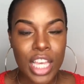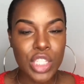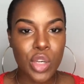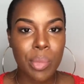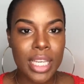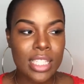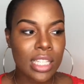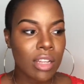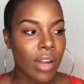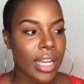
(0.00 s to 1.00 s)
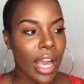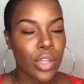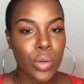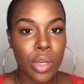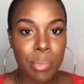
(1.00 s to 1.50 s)
So basically right now
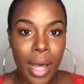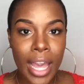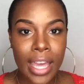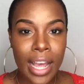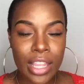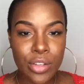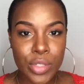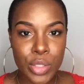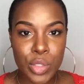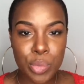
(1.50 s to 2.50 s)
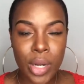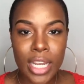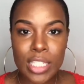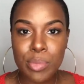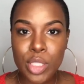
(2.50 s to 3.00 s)
you could buy it at the reduced
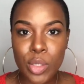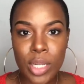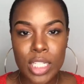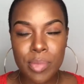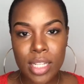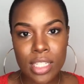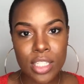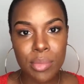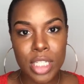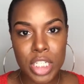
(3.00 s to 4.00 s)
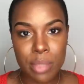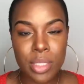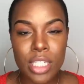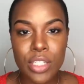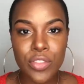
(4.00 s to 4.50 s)
price, but don't expect it to be
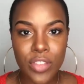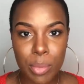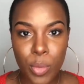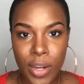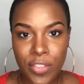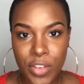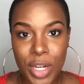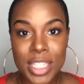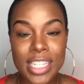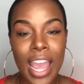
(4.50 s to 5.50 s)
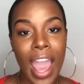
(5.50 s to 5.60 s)
shipped until February 1st.